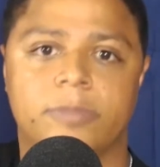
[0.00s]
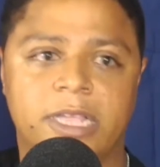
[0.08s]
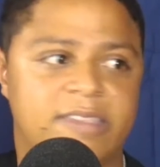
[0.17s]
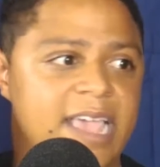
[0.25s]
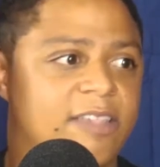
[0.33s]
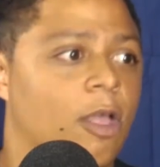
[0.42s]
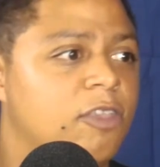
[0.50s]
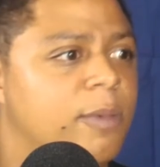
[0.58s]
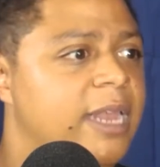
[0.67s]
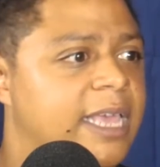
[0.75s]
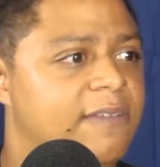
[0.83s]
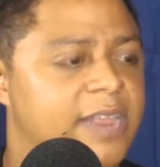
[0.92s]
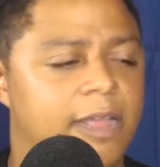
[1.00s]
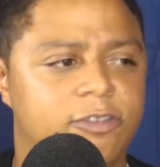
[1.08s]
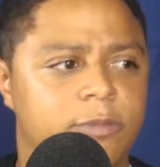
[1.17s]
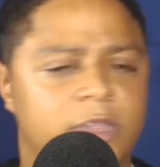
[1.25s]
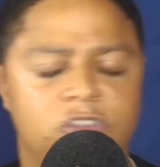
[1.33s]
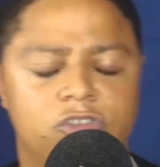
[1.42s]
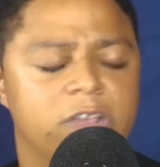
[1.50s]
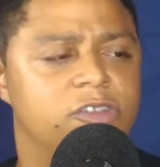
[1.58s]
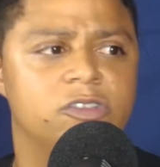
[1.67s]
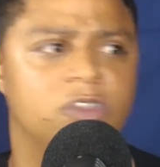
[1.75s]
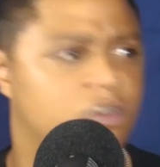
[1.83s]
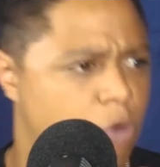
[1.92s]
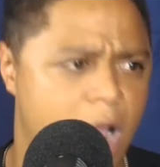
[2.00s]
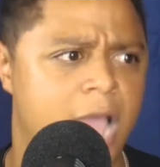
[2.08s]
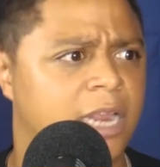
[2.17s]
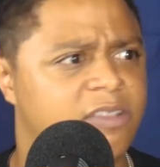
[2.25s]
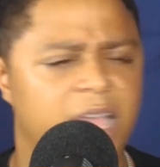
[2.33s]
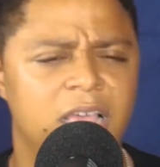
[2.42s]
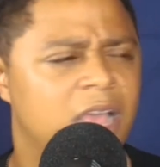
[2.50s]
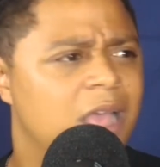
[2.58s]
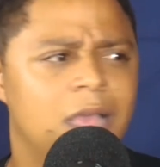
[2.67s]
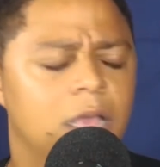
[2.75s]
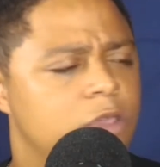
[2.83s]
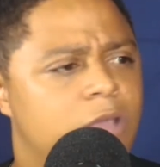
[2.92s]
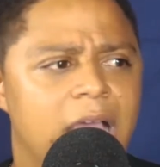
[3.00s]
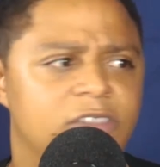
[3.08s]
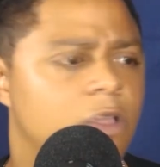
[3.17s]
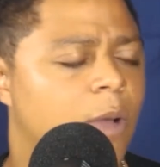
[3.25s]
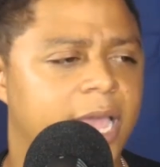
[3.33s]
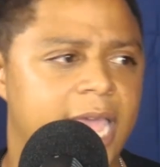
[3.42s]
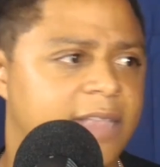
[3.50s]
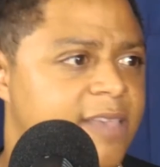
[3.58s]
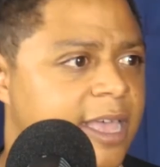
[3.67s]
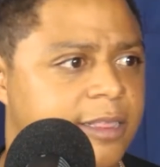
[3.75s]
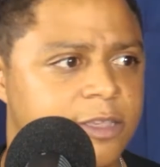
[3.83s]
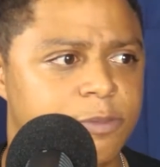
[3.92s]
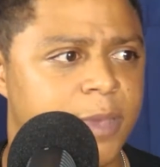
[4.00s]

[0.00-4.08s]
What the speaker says: and takes all his money, gives it out to him, and then Dresser starts crying. He's like, you guys know I can't take this,